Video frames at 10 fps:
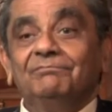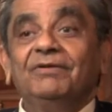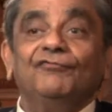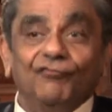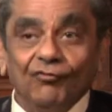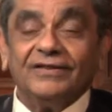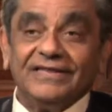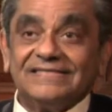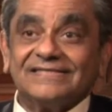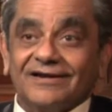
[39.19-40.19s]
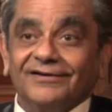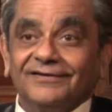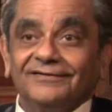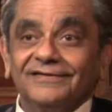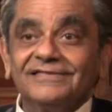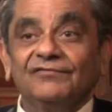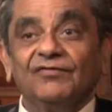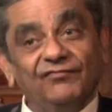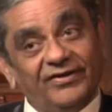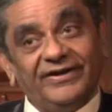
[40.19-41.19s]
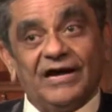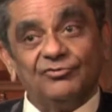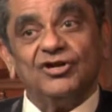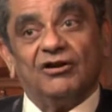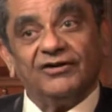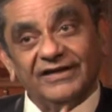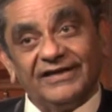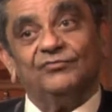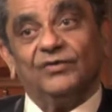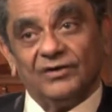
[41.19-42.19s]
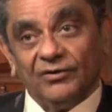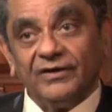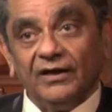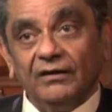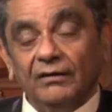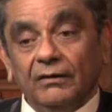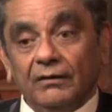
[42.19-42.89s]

Before they started this and were very autarkic, inward-looking,